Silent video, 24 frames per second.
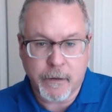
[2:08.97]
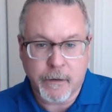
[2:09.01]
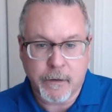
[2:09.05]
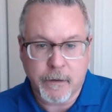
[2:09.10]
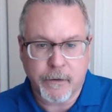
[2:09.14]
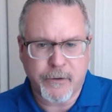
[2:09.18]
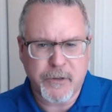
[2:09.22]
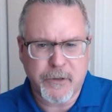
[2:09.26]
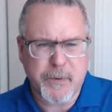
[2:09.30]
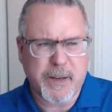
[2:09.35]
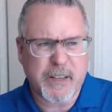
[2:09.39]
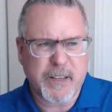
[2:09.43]
It
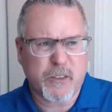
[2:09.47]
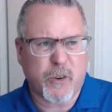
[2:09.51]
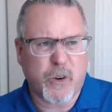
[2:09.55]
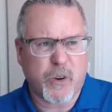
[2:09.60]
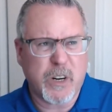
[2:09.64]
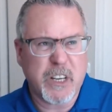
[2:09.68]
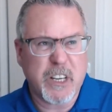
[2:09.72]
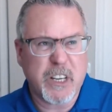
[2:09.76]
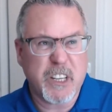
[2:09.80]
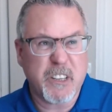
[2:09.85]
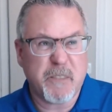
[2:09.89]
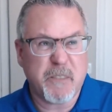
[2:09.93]
was about
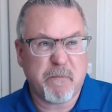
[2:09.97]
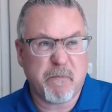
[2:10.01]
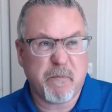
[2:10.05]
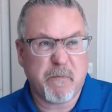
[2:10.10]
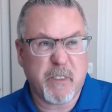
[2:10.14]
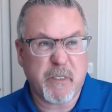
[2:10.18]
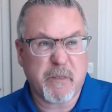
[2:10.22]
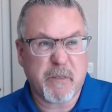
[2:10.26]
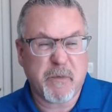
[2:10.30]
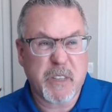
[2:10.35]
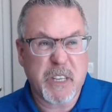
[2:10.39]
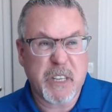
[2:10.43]

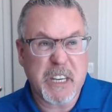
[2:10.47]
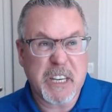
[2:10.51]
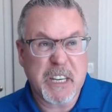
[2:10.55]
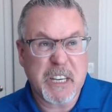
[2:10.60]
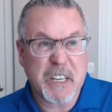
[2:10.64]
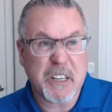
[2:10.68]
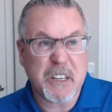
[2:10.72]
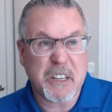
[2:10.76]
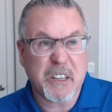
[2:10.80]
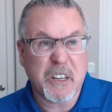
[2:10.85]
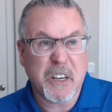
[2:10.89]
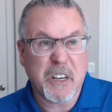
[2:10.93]

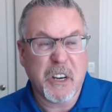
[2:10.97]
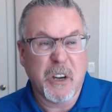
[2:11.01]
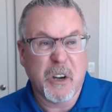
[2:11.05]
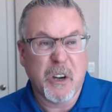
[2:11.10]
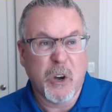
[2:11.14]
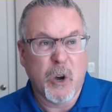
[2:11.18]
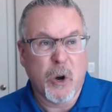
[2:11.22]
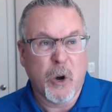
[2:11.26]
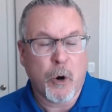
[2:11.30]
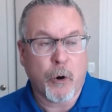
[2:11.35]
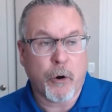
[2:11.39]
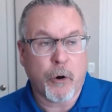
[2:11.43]
2015
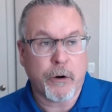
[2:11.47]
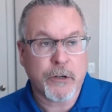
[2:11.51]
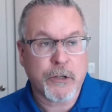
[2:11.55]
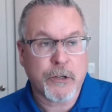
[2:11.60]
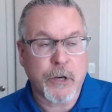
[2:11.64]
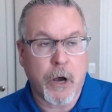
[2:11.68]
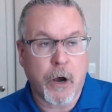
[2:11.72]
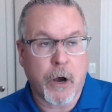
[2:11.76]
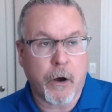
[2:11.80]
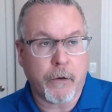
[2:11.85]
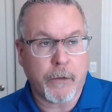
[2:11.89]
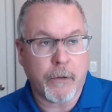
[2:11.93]
or
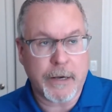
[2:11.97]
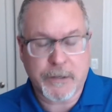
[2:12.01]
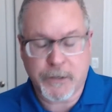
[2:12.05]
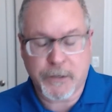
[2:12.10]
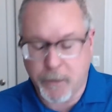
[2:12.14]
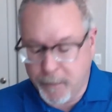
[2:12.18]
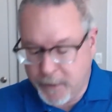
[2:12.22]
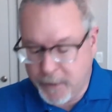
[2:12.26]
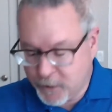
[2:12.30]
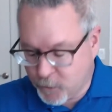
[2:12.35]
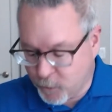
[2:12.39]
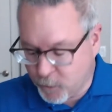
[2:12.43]
so. Like some
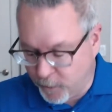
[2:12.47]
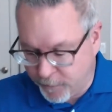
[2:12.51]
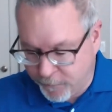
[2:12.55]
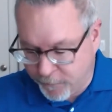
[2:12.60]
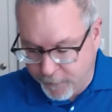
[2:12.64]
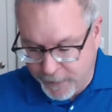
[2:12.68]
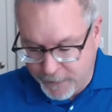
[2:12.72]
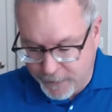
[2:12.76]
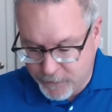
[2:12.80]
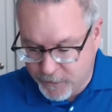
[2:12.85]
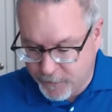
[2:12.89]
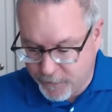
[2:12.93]
mutual
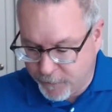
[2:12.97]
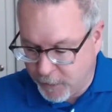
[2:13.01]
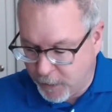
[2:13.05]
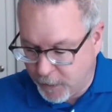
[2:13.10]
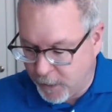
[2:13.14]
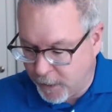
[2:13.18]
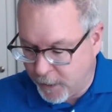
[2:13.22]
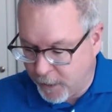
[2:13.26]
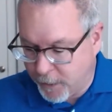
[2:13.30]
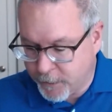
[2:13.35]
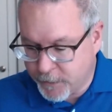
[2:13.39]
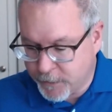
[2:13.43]
friends of
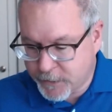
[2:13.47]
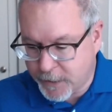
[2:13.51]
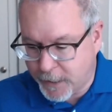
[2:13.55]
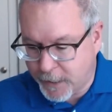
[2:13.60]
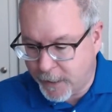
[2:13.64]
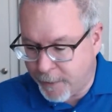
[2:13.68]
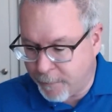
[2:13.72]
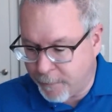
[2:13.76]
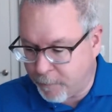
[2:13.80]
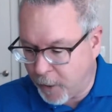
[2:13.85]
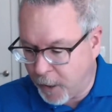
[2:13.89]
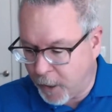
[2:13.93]
ours,
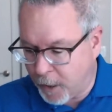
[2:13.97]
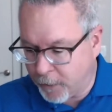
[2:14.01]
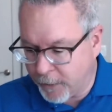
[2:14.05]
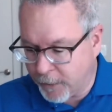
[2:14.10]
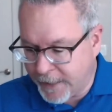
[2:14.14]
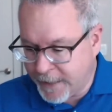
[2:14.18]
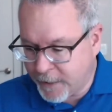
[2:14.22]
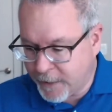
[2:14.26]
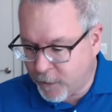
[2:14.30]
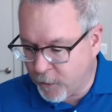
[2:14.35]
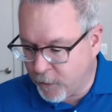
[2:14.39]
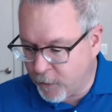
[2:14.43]
Paul
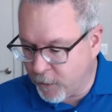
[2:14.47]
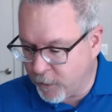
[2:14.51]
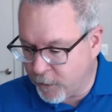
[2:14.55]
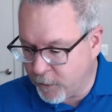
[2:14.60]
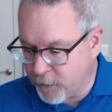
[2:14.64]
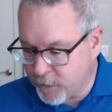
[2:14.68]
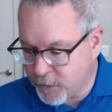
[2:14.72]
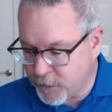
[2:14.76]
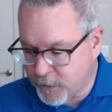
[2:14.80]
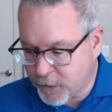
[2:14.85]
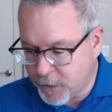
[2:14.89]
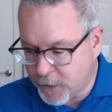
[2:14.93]

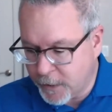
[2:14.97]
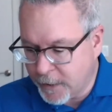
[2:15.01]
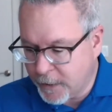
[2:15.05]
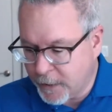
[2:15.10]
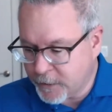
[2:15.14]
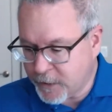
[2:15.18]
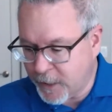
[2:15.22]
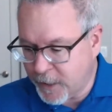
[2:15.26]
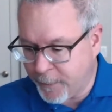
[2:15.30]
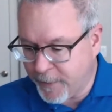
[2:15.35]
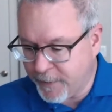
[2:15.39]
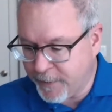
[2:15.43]
Akers,
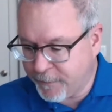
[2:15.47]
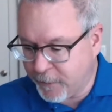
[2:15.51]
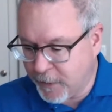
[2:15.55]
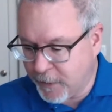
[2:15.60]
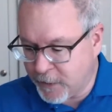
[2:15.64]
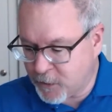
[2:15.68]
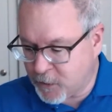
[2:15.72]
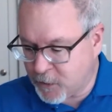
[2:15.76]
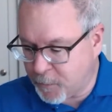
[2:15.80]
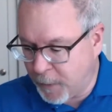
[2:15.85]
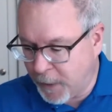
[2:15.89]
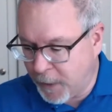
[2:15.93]
Jamie
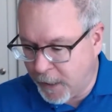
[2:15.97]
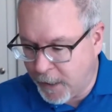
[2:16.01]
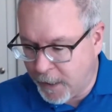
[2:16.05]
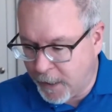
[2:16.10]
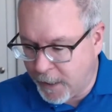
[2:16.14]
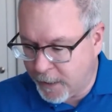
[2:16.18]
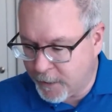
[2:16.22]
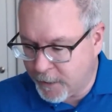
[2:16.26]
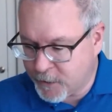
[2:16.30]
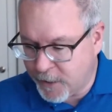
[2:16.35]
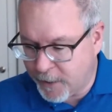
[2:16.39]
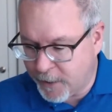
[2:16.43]

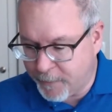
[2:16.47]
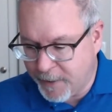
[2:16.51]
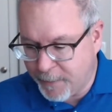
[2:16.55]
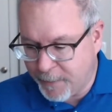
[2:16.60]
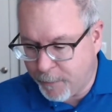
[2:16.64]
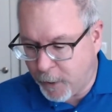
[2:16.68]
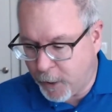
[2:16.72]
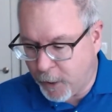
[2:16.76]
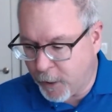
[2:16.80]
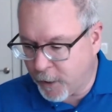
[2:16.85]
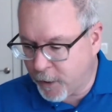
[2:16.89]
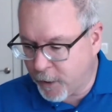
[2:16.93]
Flinchbaugh, Jamie
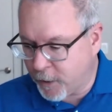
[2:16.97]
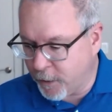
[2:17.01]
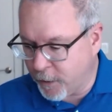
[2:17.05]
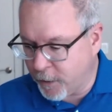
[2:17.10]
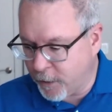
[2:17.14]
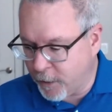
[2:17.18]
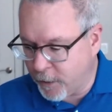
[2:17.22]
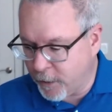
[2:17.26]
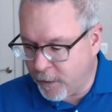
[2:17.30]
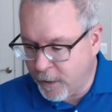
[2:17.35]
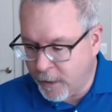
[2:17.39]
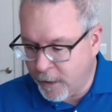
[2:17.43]
Parker,